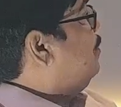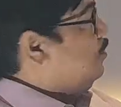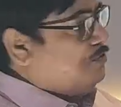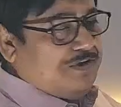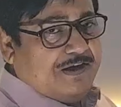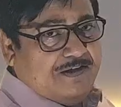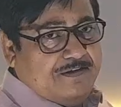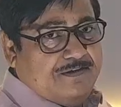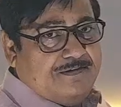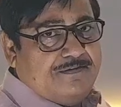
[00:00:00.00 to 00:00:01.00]
Look here,
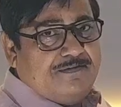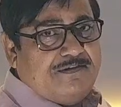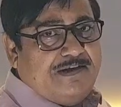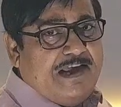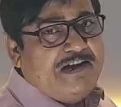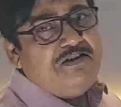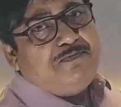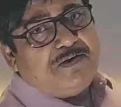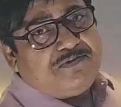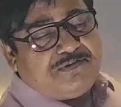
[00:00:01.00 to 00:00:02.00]
any
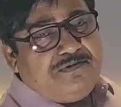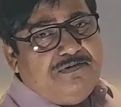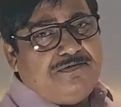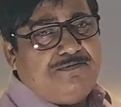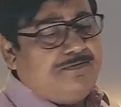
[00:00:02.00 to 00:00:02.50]
person